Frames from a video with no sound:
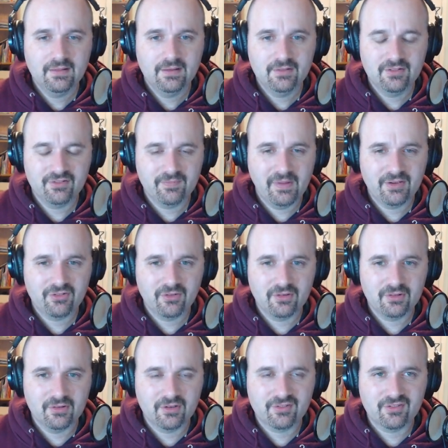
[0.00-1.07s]
Just make sure
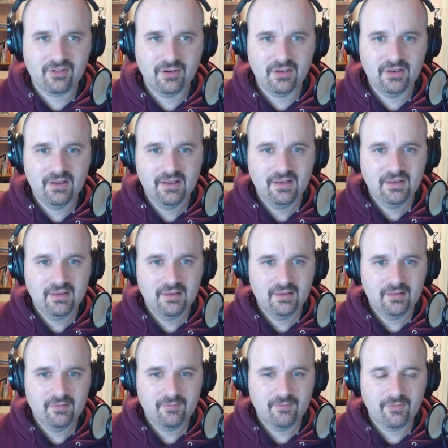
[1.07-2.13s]
it looks good.
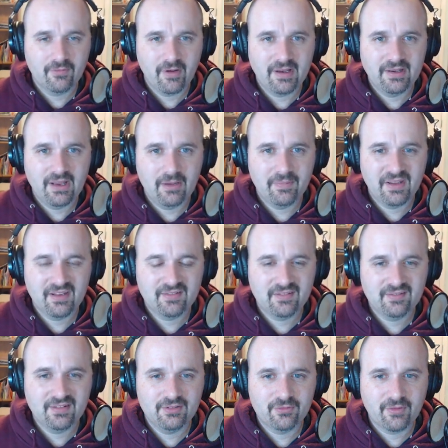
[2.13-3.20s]
For right now, because
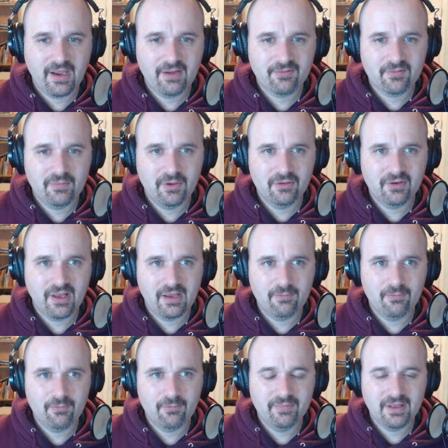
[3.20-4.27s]
it's in draft mode, I
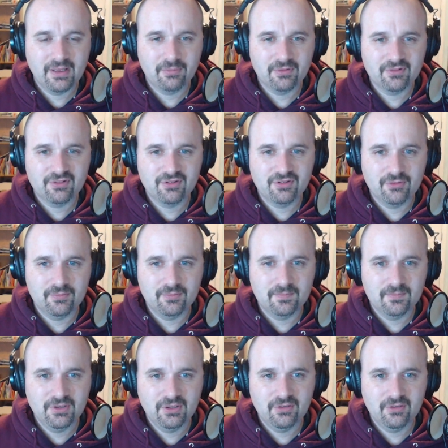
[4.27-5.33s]
won't be able to
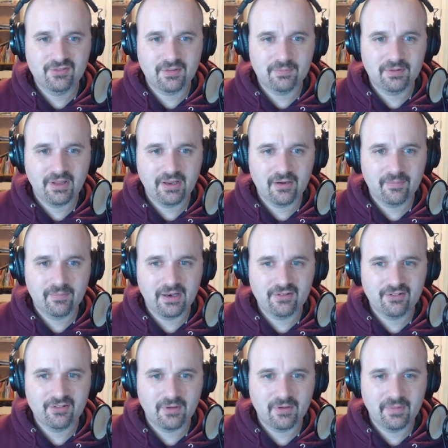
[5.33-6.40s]
use the player, but I
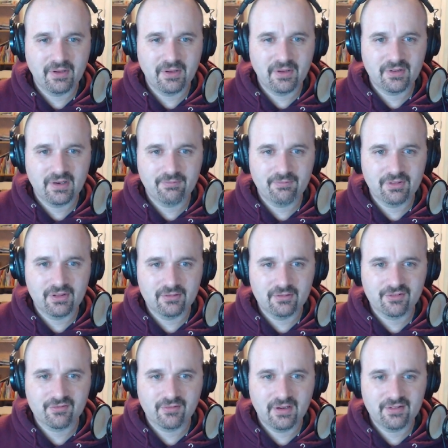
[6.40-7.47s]
just want to make sure that everything
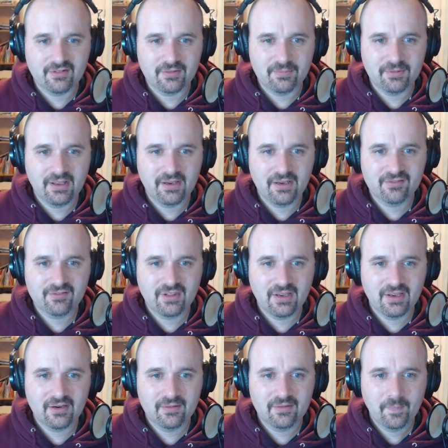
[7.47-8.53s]
looks right. So the player's
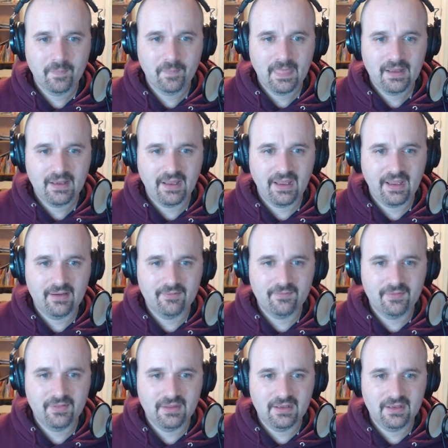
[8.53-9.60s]
there. I
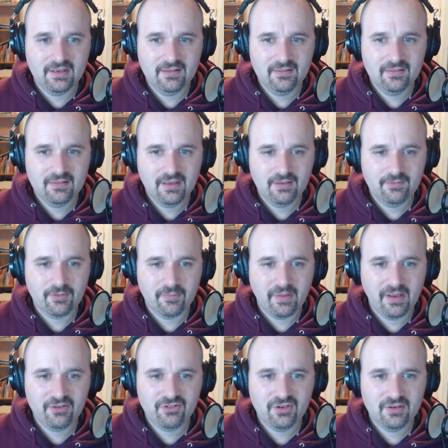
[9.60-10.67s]
have the
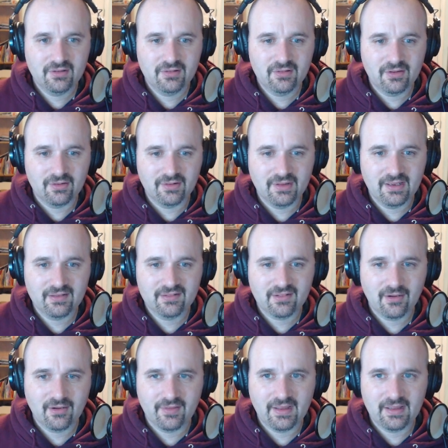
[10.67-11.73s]
information, the links,
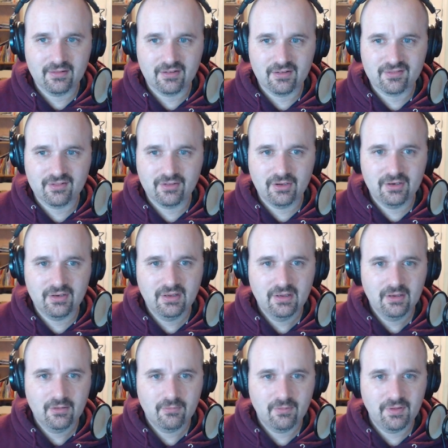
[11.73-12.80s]
all that looks good.
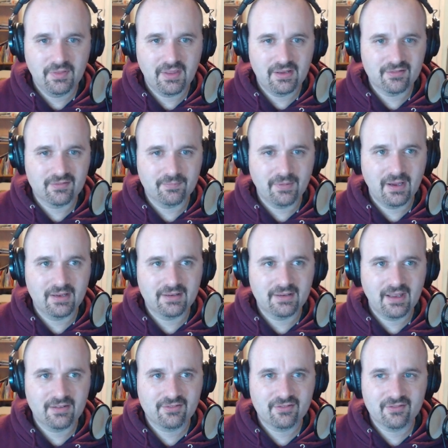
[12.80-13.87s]
1,000
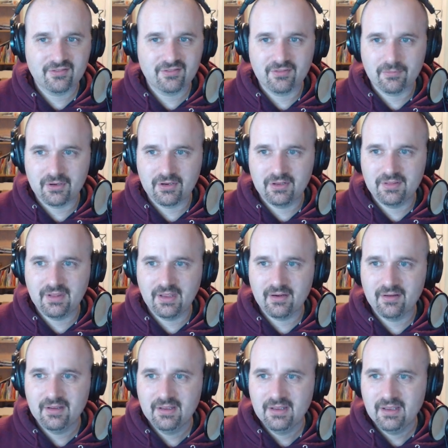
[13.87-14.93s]
podcasters, so we're good
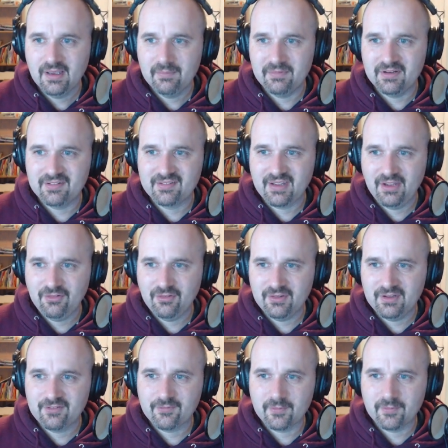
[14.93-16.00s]
there. I'm going to schedule
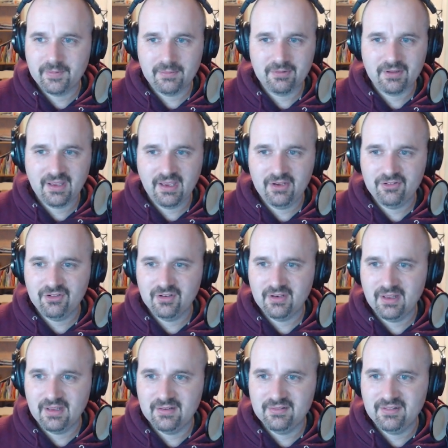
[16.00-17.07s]
this for publication
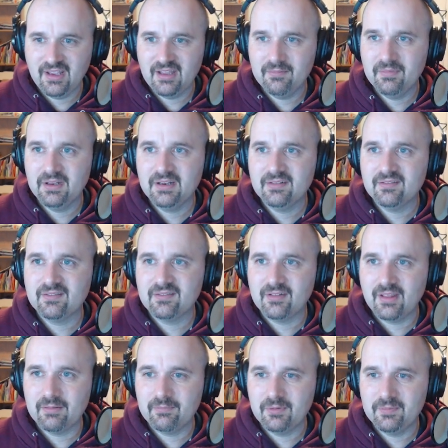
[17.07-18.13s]
in 10 minutes, so
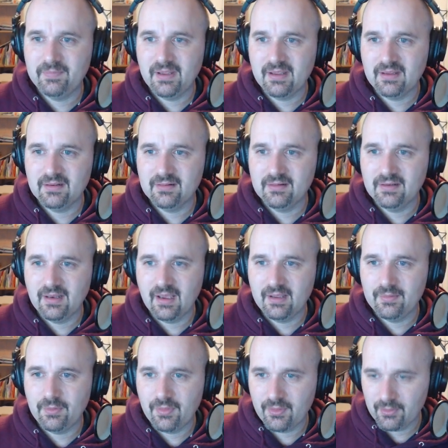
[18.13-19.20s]
that would make it
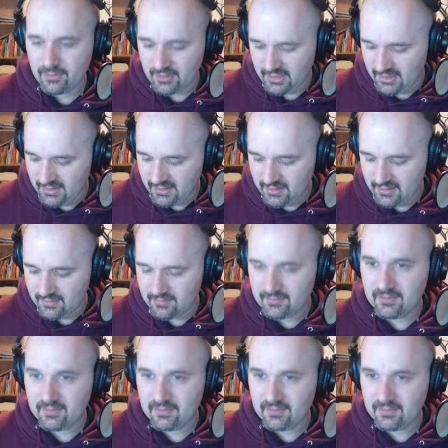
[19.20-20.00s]
9:30.